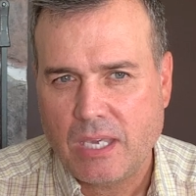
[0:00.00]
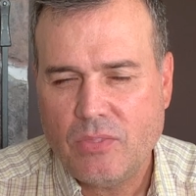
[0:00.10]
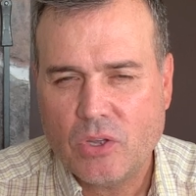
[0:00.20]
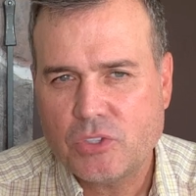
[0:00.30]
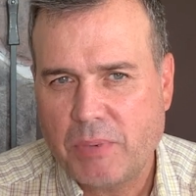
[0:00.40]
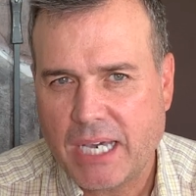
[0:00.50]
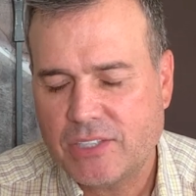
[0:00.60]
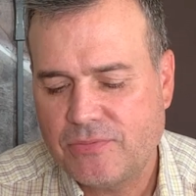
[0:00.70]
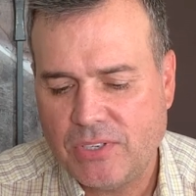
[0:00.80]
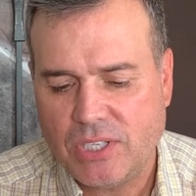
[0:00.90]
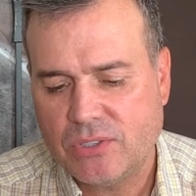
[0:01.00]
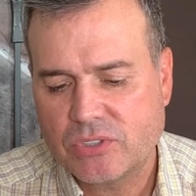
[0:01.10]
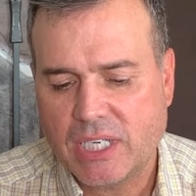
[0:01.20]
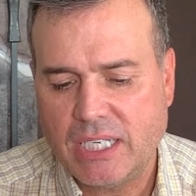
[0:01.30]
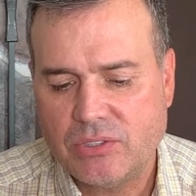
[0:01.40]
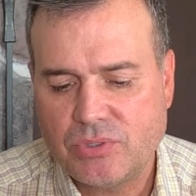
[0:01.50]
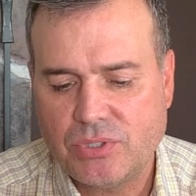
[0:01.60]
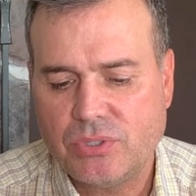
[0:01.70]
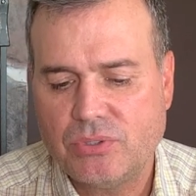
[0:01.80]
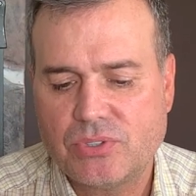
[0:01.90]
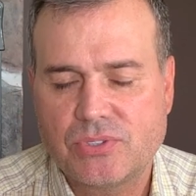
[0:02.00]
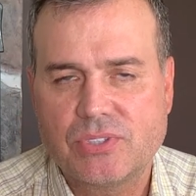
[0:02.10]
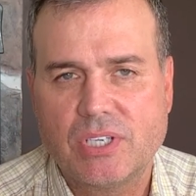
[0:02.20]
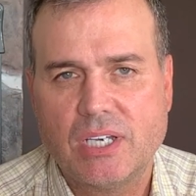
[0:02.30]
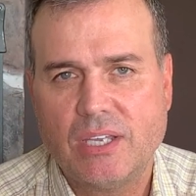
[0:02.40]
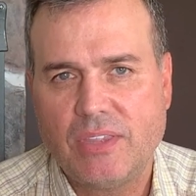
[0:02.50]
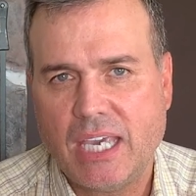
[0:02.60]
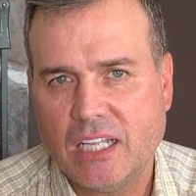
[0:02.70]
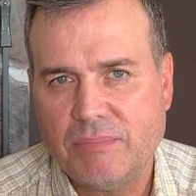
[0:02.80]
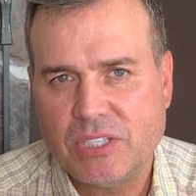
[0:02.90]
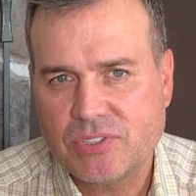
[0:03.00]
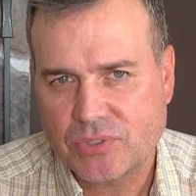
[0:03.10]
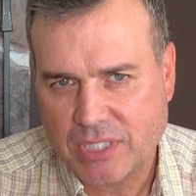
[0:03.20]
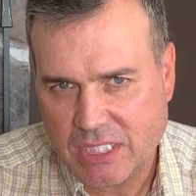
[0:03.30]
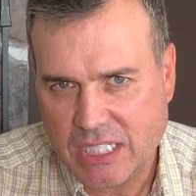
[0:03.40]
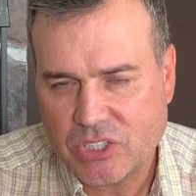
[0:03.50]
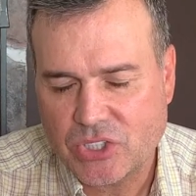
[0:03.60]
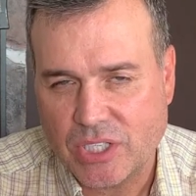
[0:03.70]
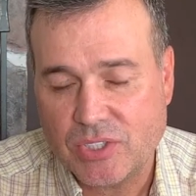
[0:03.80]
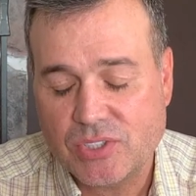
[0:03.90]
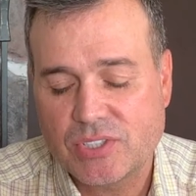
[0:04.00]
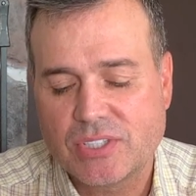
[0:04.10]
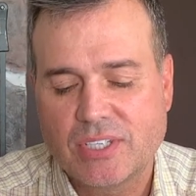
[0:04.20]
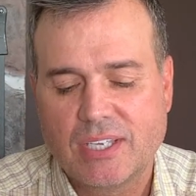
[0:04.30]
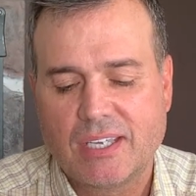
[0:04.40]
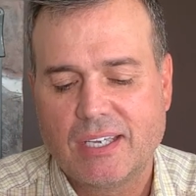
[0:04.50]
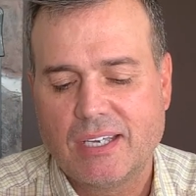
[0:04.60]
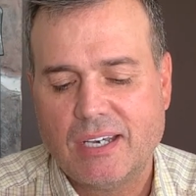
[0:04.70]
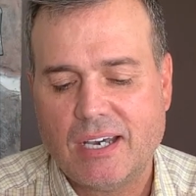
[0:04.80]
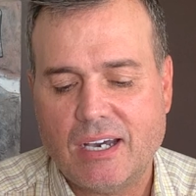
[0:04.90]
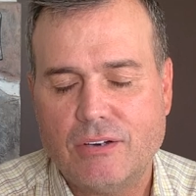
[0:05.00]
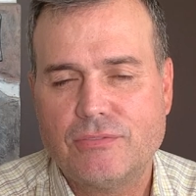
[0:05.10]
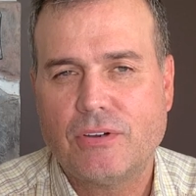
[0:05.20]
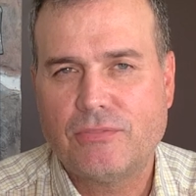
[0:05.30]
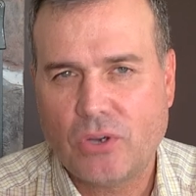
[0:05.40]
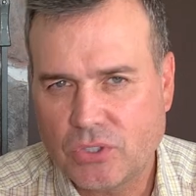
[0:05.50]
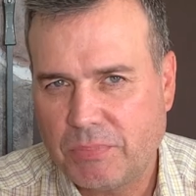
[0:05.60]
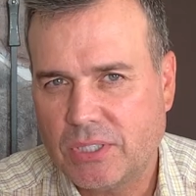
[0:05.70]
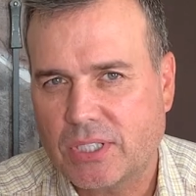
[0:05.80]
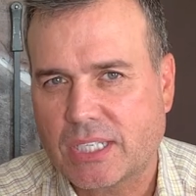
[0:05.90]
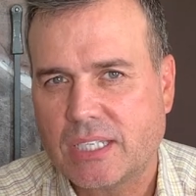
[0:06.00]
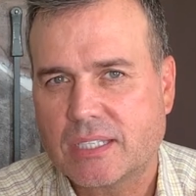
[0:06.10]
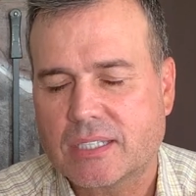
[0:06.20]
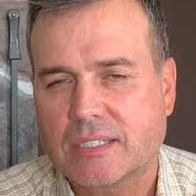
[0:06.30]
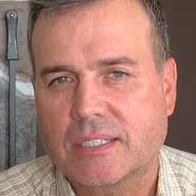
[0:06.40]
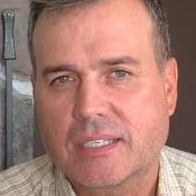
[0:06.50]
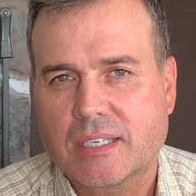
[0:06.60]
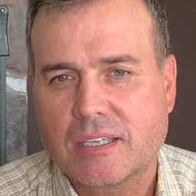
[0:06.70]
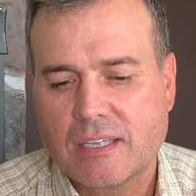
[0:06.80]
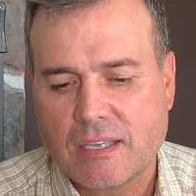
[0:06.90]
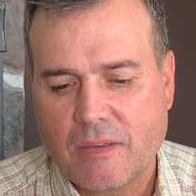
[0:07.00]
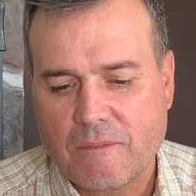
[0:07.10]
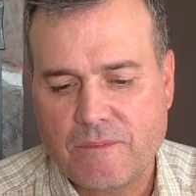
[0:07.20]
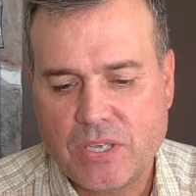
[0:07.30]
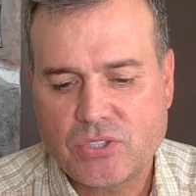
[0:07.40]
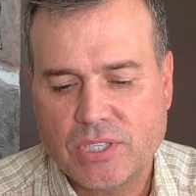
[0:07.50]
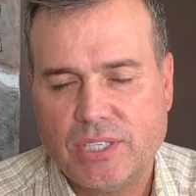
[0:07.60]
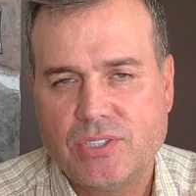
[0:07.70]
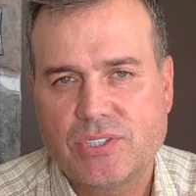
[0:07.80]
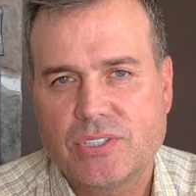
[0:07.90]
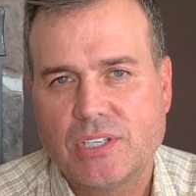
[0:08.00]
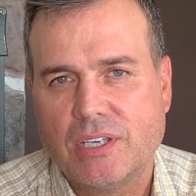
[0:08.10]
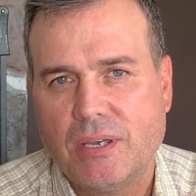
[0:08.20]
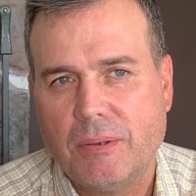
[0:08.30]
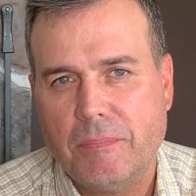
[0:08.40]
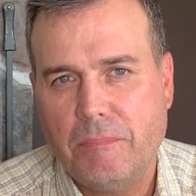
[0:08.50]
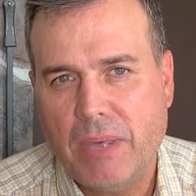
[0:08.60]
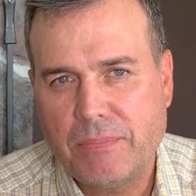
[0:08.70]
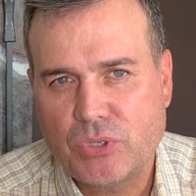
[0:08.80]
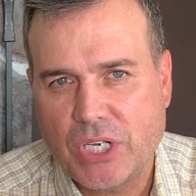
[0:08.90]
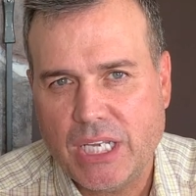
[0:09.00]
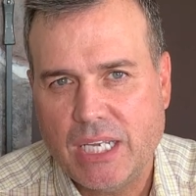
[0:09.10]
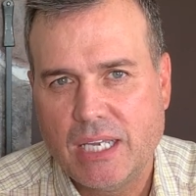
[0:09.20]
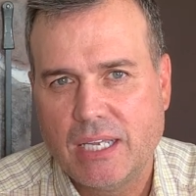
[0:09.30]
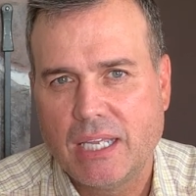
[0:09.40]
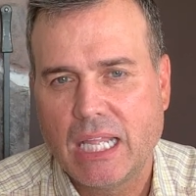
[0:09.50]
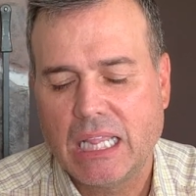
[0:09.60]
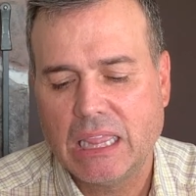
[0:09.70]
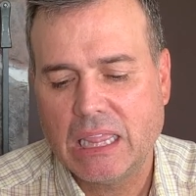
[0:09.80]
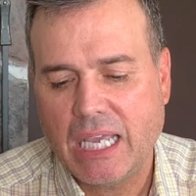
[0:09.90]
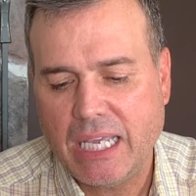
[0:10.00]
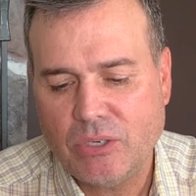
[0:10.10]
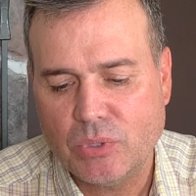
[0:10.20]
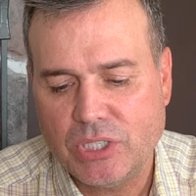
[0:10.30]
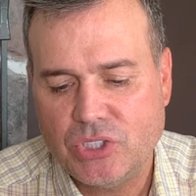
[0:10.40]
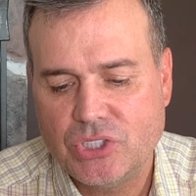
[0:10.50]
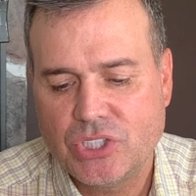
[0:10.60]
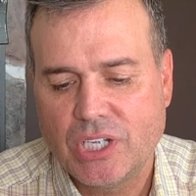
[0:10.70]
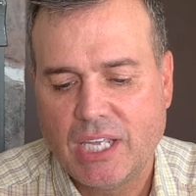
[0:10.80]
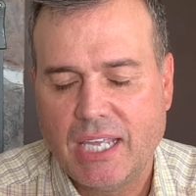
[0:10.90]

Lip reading: In those past videos, I introduced the elements or conditions of vulnerability, vigilance, memory, language,